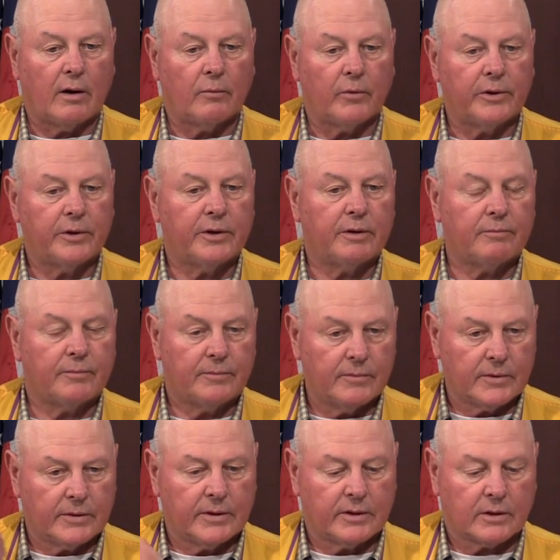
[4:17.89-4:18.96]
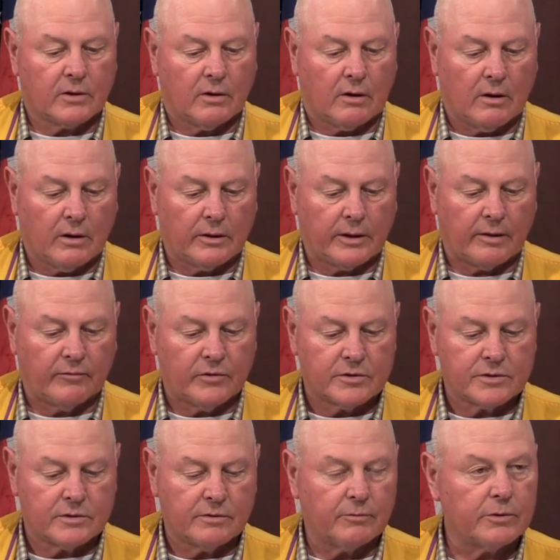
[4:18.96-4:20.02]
We did get a call, and I visited